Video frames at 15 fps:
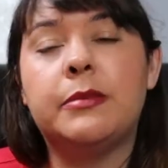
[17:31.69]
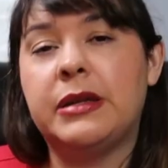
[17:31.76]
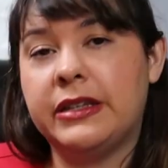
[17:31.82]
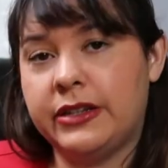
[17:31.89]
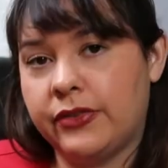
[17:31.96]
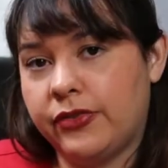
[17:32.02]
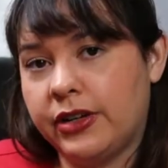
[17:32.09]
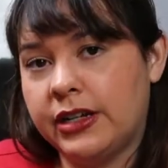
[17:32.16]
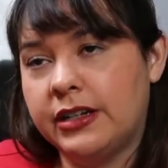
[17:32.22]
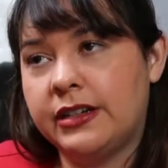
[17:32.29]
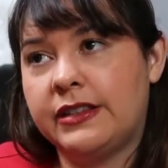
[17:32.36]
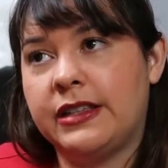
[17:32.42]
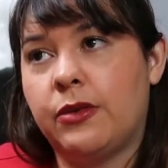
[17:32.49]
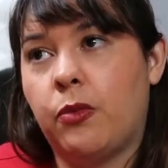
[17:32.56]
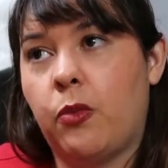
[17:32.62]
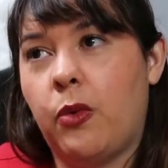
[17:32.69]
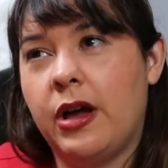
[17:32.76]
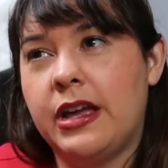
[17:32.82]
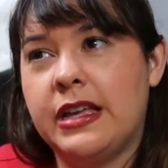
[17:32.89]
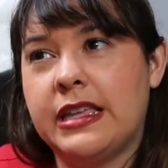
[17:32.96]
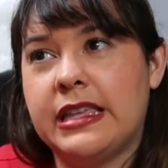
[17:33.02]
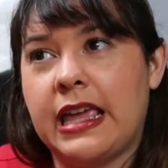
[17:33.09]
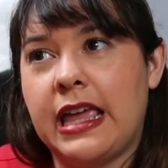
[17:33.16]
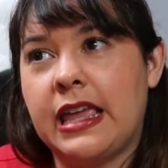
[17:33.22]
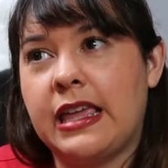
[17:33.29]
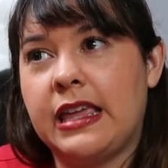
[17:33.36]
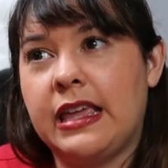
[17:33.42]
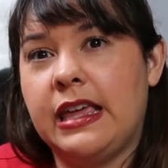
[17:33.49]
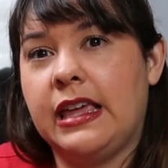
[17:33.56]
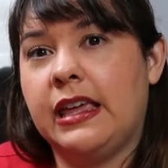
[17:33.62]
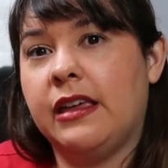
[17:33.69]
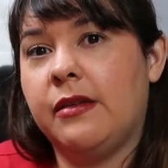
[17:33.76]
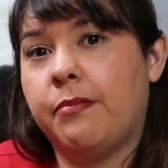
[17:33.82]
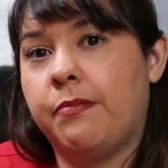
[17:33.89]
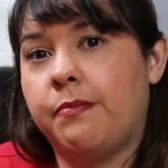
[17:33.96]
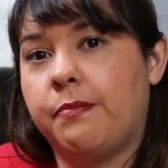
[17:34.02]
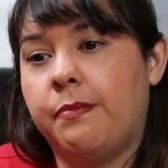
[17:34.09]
bit different than what Yankee